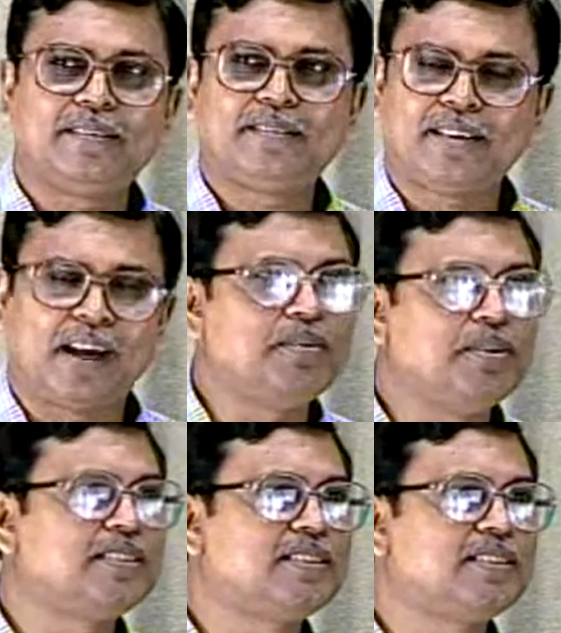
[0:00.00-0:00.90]
time
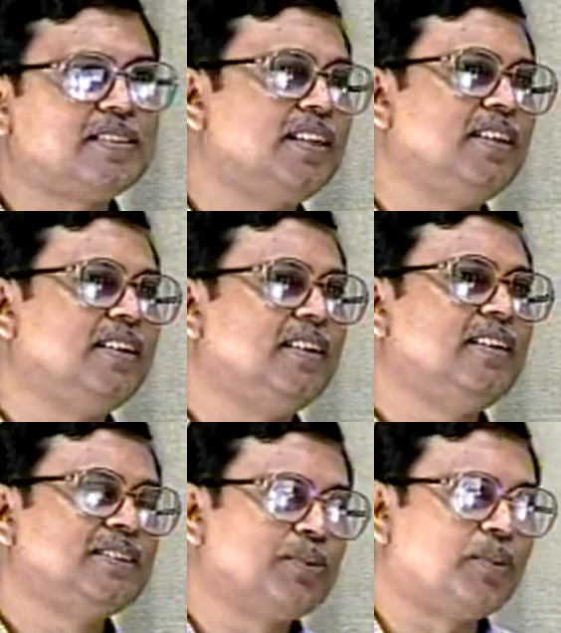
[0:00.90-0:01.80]
is nearly
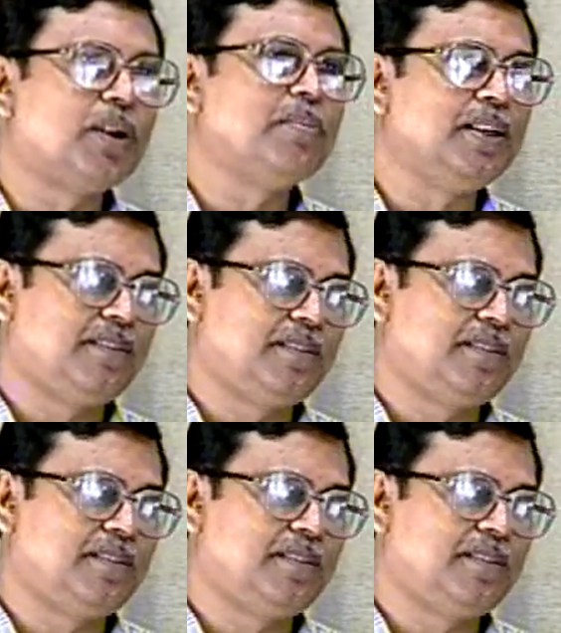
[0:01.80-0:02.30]
say 1 minute